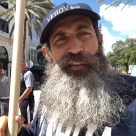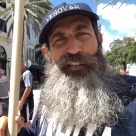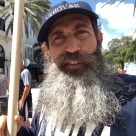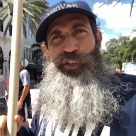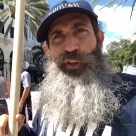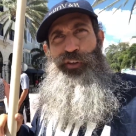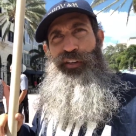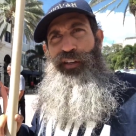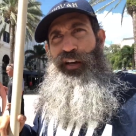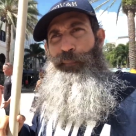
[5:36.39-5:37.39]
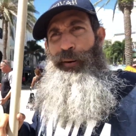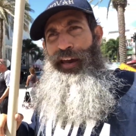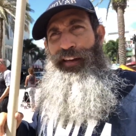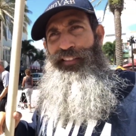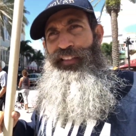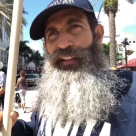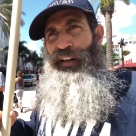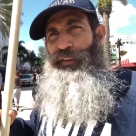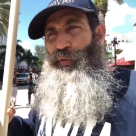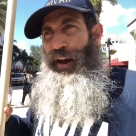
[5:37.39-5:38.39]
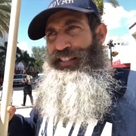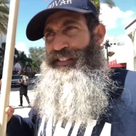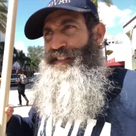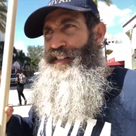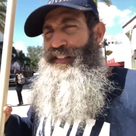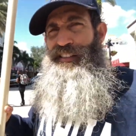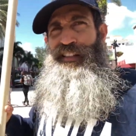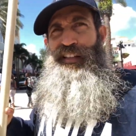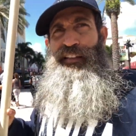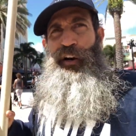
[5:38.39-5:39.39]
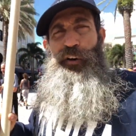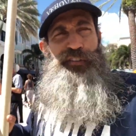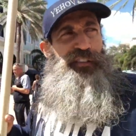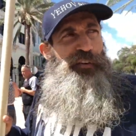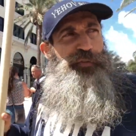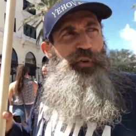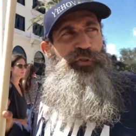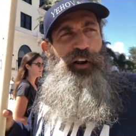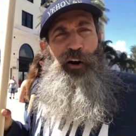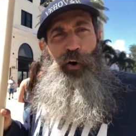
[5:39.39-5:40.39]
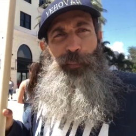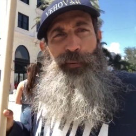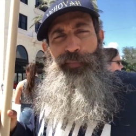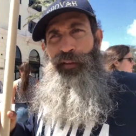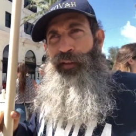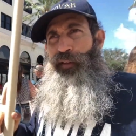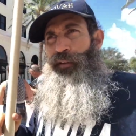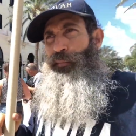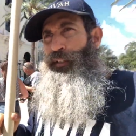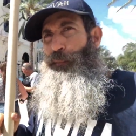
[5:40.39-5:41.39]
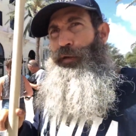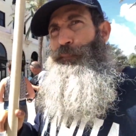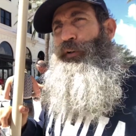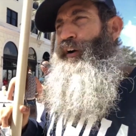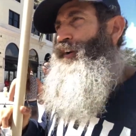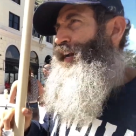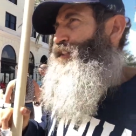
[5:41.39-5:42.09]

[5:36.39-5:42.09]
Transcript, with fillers: that's good, a path of righteousness that offers us a future and a hope. But the people aren't